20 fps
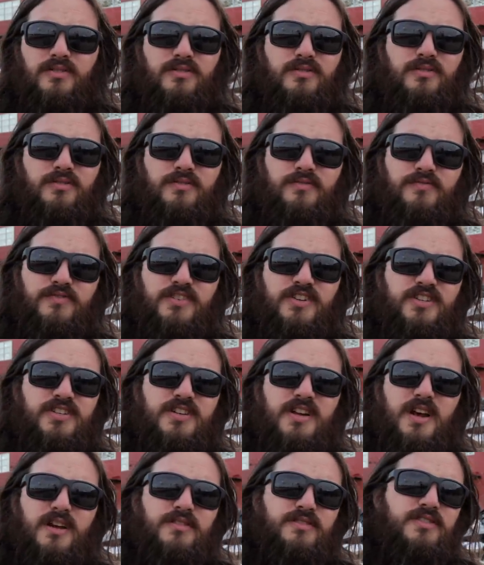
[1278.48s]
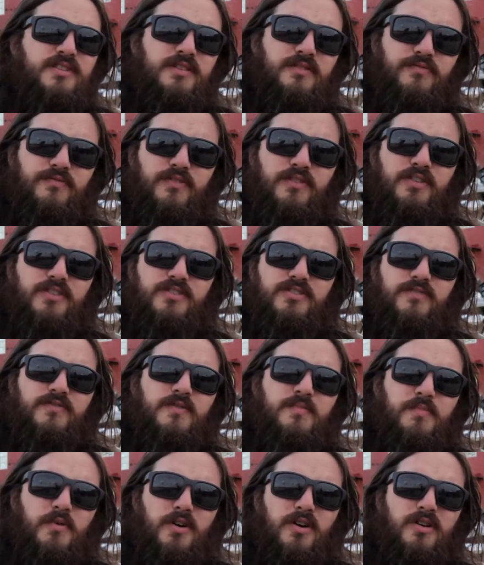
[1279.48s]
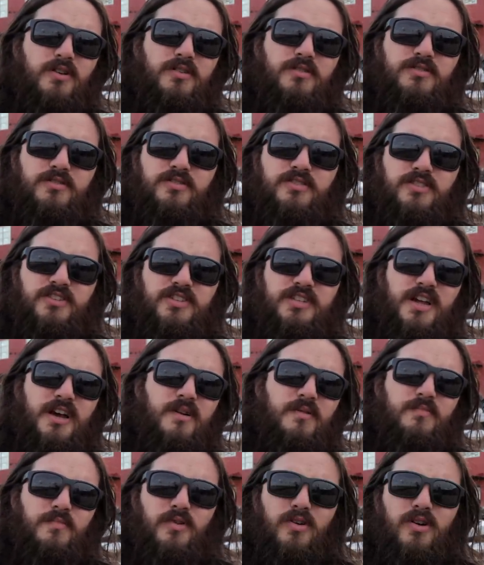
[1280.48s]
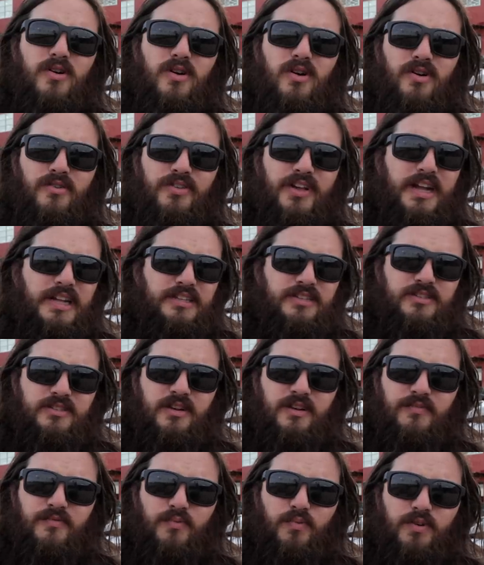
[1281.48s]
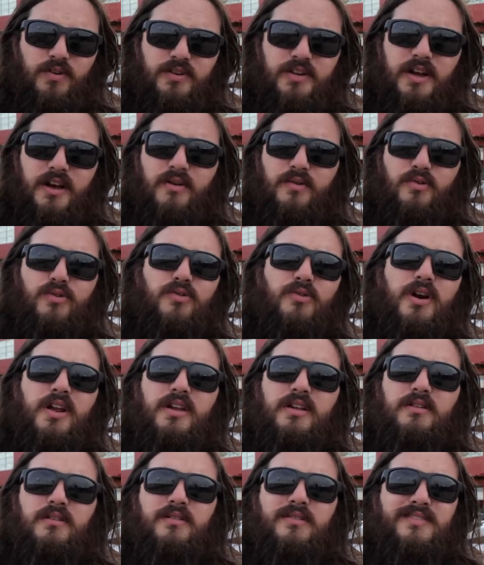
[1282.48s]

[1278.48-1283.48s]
You've just now seen footage of the bars, the sound bar, all that stuff worked out great.